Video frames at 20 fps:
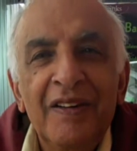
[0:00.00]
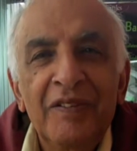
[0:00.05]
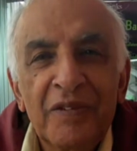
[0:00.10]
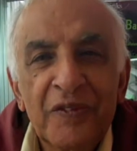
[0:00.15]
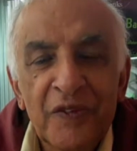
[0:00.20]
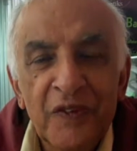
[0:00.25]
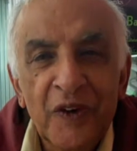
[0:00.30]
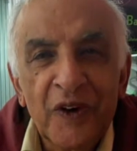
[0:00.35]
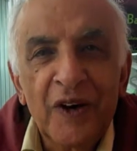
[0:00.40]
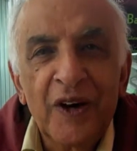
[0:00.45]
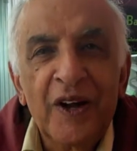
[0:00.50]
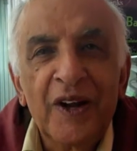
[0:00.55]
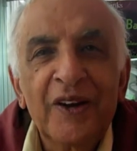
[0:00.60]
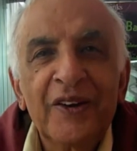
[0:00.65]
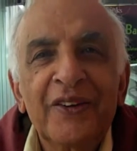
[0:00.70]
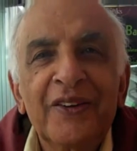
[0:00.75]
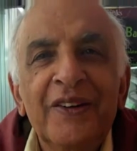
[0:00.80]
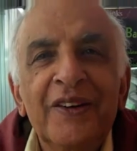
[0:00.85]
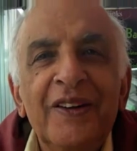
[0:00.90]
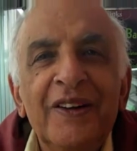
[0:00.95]

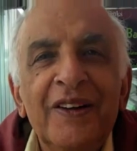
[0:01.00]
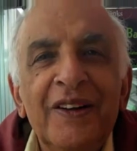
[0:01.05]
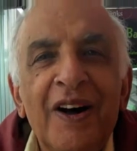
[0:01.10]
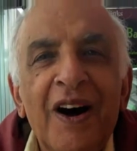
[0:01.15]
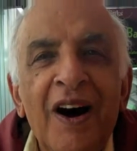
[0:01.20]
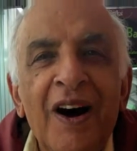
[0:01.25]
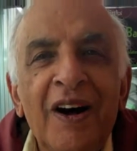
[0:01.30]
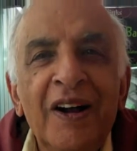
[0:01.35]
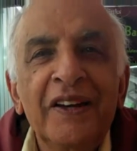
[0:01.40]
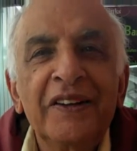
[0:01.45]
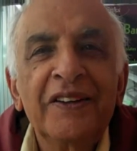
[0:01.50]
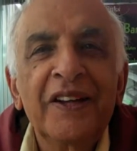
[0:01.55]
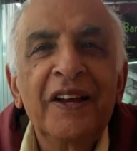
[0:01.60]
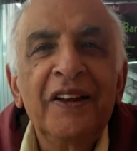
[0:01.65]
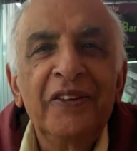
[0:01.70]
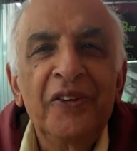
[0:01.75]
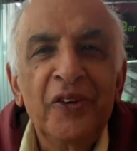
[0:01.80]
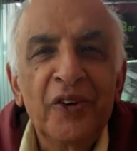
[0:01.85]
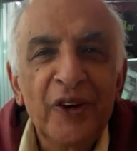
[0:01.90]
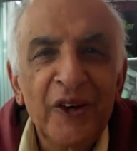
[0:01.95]
for art
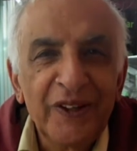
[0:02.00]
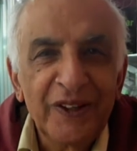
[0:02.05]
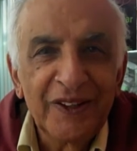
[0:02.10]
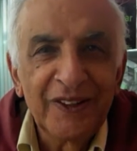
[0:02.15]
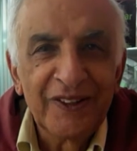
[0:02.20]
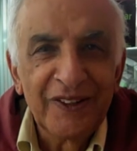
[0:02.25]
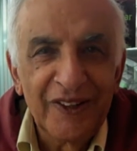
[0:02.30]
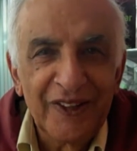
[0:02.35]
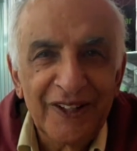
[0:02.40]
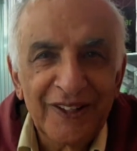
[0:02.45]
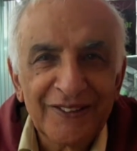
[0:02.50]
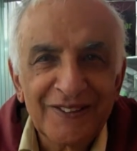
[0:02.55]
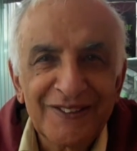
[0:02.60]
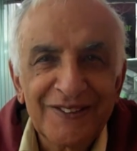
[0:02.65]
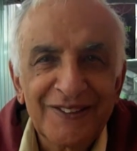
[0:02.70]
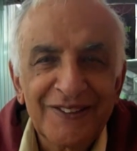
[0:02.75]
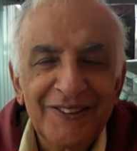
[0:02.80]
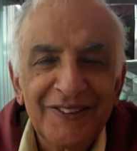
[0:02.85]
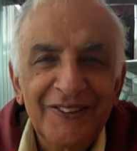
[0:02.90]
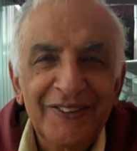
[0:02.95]
and drawing
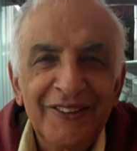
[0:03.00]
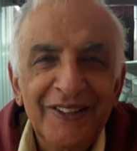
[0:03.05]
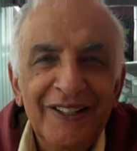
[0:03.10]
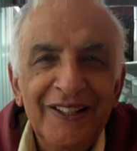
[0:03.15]
class,